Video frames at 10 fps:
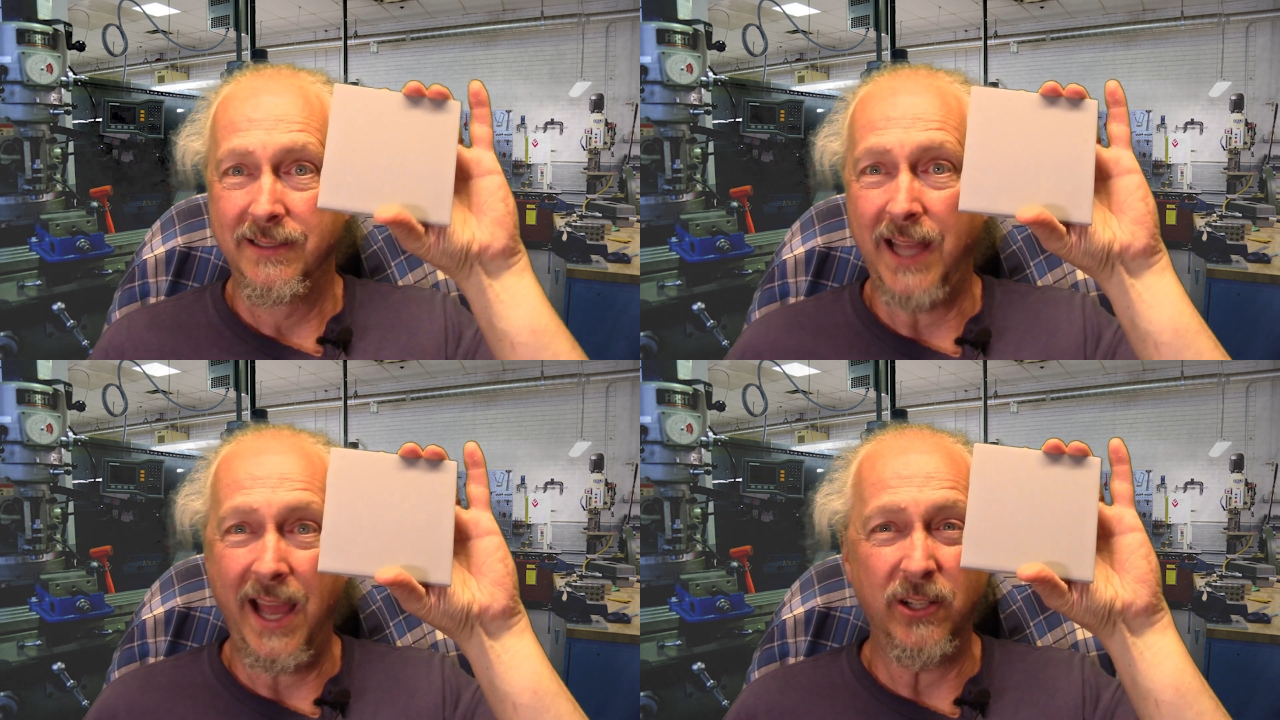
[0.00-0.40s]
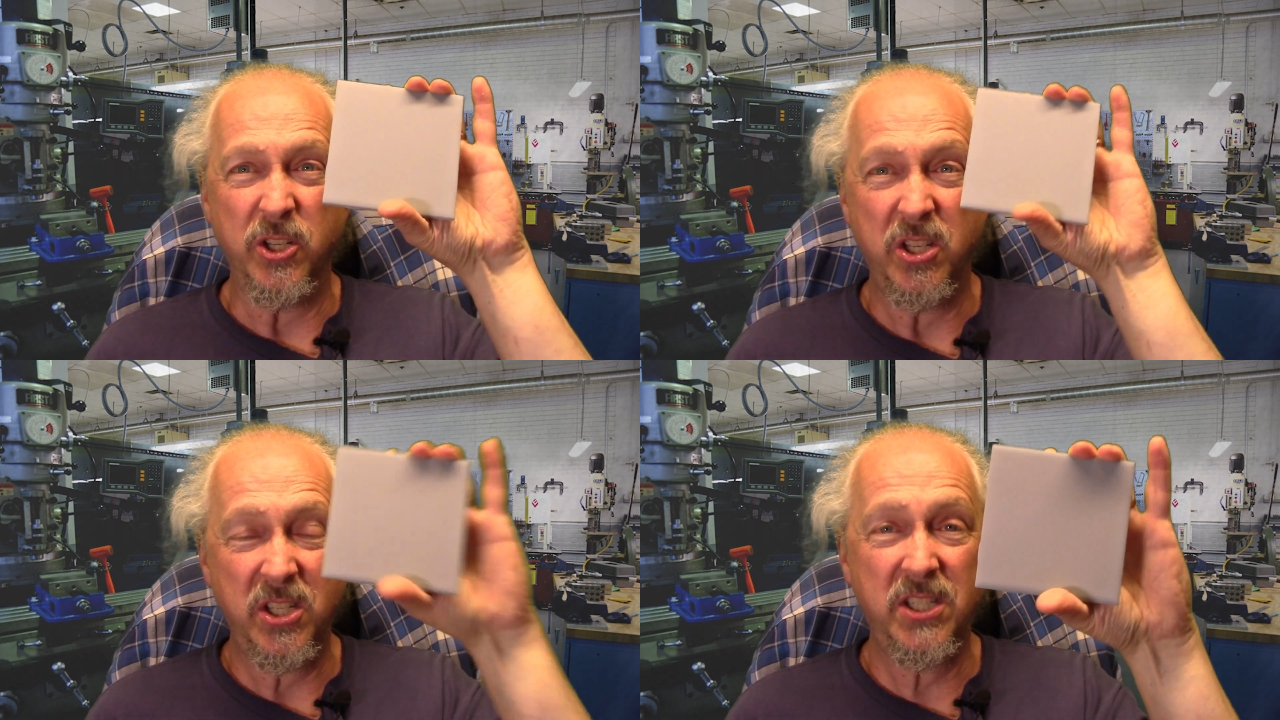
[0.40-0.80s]
tile
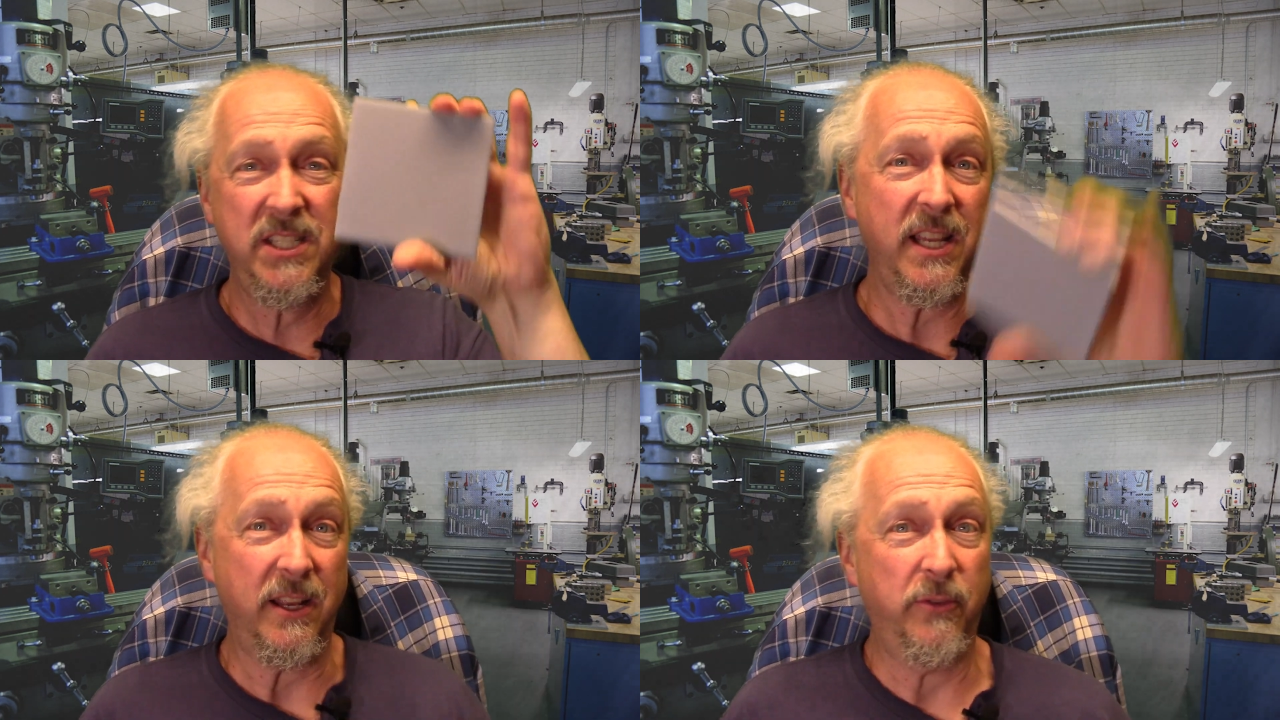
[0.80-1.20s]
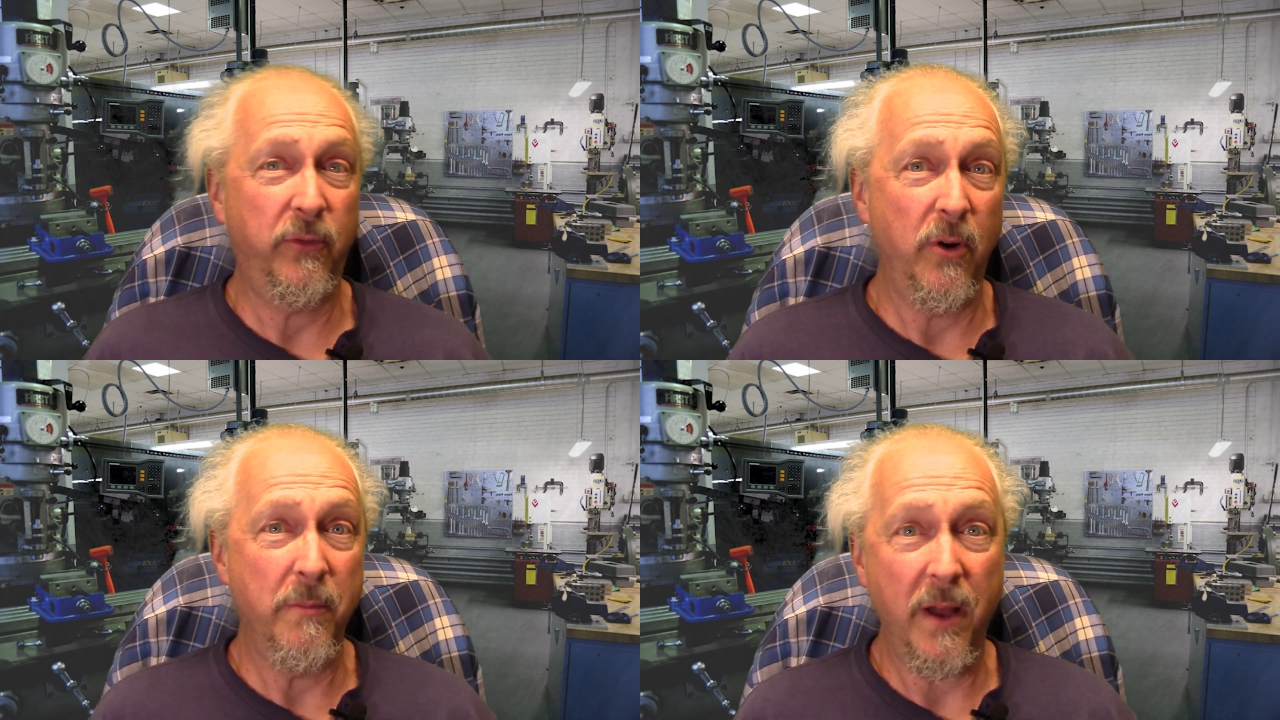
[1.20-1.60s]
just sit
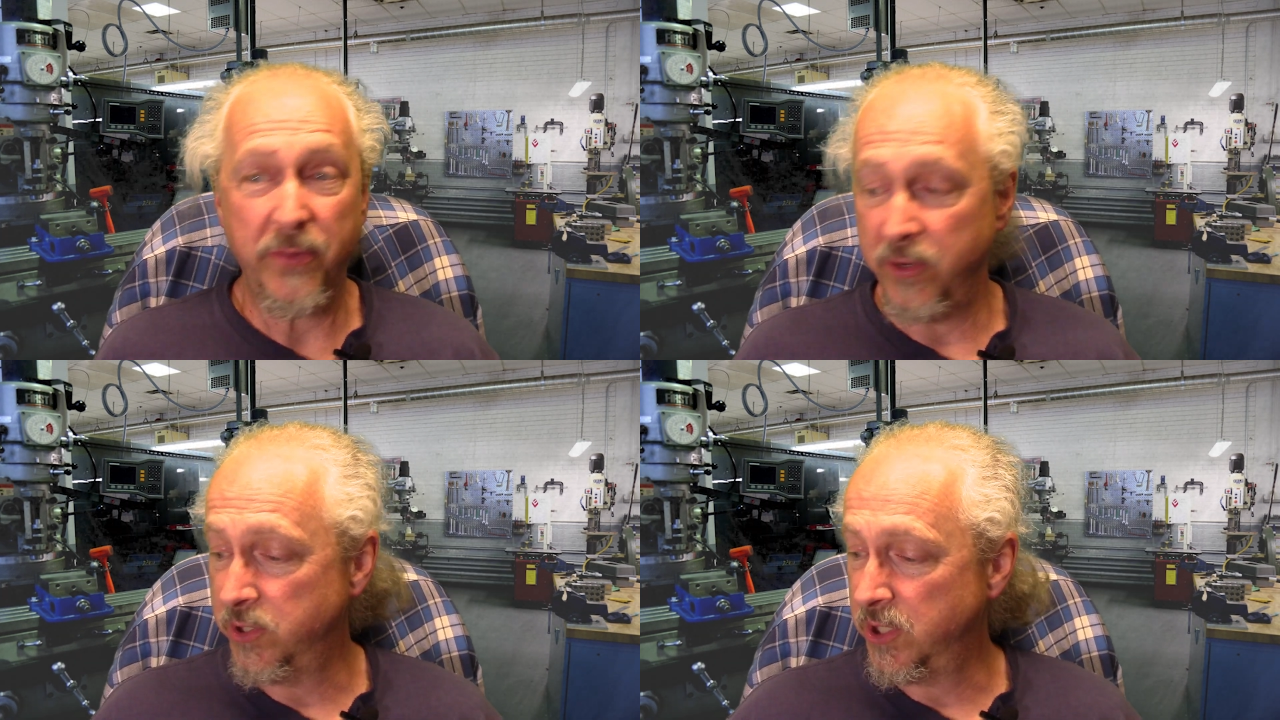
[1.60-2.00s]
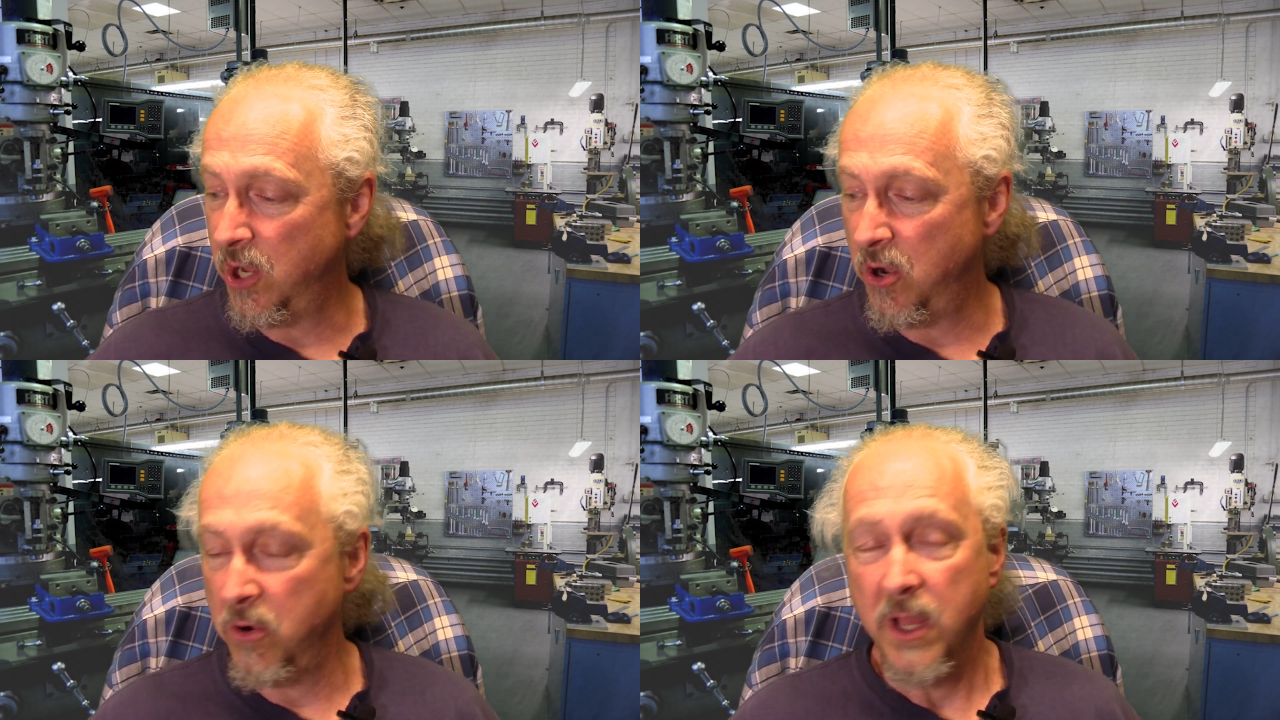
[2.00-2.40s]
for a month or
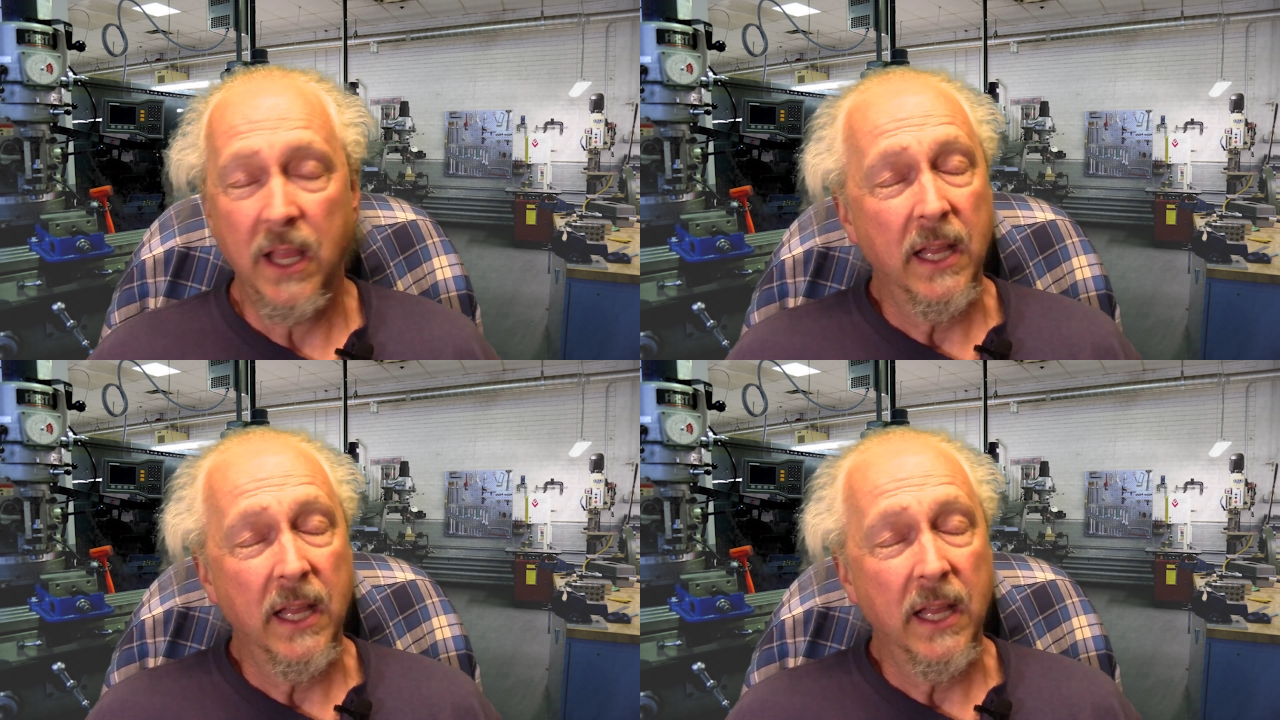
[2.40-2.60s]
so.